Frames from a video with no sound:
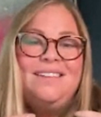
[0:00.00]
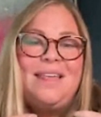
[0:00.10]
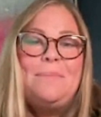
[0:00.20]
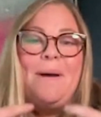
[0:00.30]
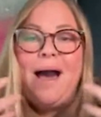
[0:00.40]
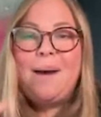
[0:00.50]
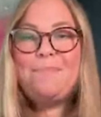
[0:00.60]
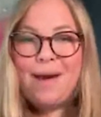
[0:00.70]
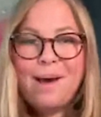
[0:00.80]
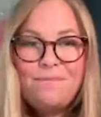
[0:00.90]
they pop
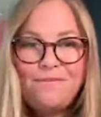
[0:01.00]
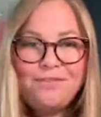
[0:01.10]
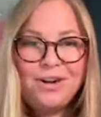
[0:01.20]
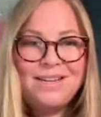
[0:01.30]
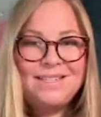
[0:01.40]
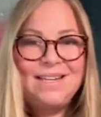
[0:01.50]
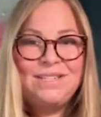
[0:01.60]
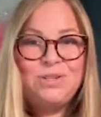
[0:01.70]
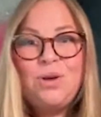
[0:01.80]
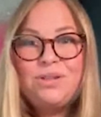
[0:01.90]
up for us as
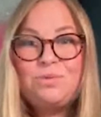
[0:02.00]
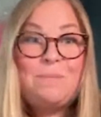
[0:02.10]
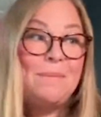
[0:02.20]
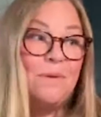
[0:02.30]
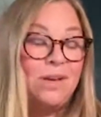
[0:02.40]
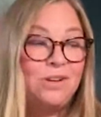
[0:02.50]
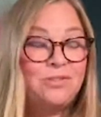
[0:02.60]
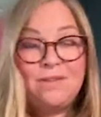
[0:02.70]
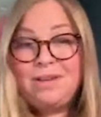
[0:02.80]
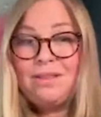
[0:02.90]
adults, maybe while you're
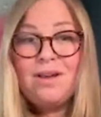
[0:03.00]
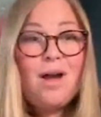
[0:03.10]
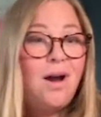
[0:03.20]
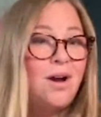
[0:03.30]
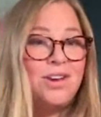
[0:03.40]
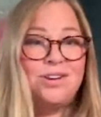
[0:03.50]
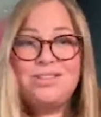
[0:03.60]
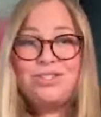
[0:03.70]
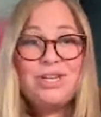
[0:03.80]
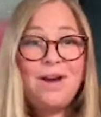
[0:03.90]
driving in the car, you're in the
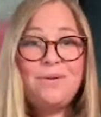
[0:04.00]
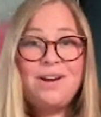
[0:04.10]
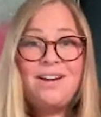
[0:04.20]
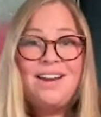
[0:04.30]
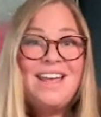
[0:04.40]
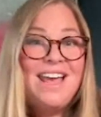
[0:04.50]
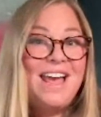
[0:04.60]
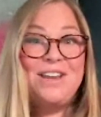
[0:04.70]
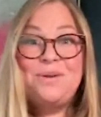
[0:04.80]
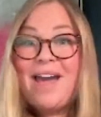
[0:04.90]
shower,
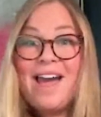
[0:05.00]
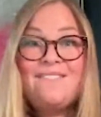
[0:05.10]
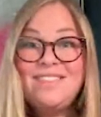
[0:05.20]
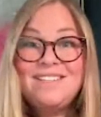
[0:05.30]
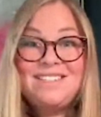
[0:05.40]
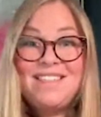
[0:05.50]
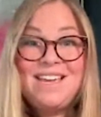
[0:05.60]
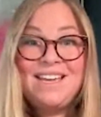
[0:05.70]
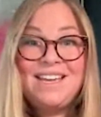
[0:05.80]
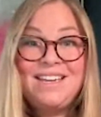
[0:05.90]
and you have this
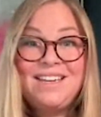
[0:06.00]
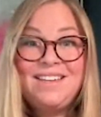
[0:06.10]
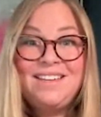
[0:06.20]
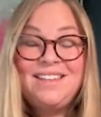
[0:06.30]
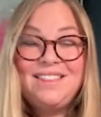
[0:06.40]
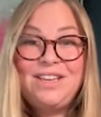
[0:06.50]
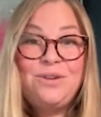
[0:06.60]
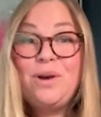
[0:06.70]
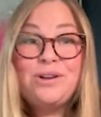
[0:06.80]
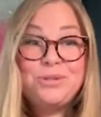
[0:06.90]
thing that
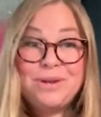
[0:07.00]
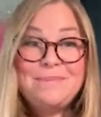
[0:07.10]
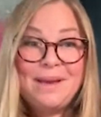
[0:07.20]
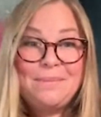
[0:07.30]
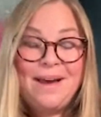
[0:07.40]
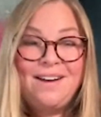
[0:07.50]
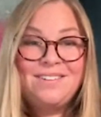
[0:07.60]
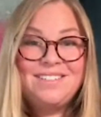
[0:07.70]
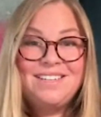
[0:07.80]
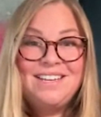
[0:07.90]
you are dreaming
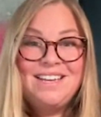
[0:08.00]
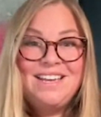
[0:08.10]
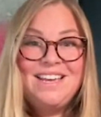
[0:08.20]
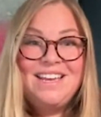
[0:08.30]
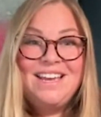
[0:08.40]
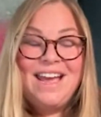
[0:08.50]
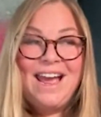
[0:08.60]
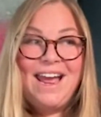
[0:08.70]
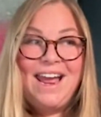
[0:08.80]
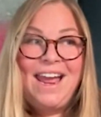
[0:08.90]
about,
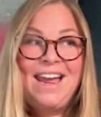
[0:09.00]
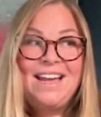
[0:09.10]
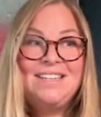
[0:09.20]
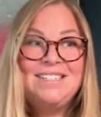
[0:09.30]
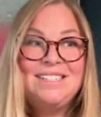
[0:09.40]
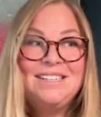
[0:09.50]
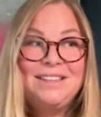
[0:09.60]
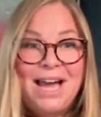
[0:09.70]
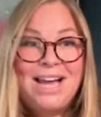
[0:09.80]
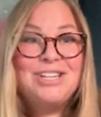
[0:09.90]
and
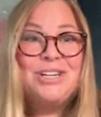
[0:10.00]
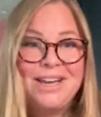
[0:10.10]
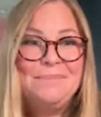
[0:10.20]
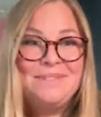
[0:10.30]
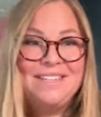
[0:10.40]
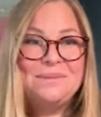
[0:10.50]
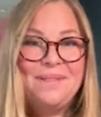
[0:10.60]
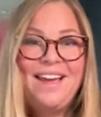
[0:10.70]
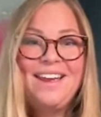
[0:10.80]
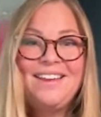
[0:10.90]
logic comes into
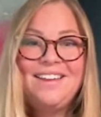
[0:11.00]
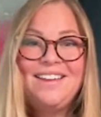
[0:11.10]
play